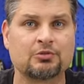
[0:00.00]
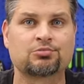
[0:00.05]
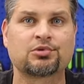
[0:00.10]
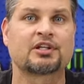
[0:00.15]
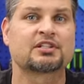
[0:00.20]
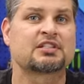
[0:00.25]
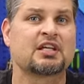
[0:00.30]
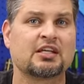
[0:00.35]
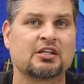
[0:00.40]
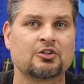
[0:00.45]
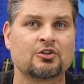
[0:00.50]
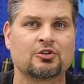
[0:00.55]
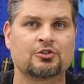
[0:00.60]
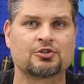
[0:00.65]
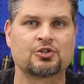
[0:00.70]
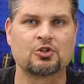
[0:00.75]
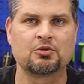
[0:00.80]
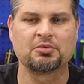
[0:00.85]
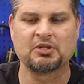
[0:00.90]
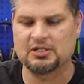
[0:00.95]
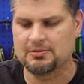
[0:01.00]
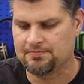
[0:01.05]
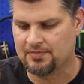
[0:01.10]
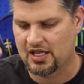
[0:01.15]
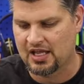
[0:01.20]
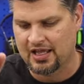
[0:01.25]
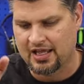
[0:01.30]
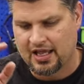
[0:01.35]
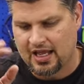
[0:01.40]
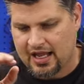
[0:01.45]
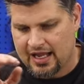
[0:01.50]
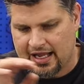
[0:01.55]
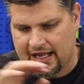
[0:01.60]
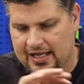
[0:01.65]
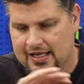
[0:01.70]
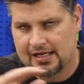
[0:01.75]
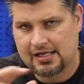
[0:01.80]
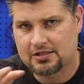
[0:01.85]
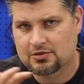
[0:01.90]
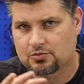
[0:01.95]
rectangular tubing,
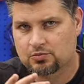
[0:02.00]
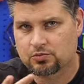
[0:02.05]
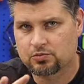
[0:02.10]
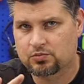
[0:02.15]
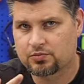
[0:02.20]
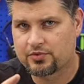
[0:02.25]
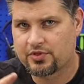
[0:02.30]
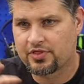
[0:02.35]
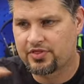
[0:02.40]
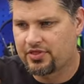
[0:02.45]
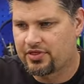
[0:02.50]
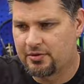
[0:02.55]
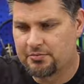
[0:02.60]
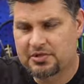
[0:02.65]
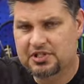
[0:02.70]
and the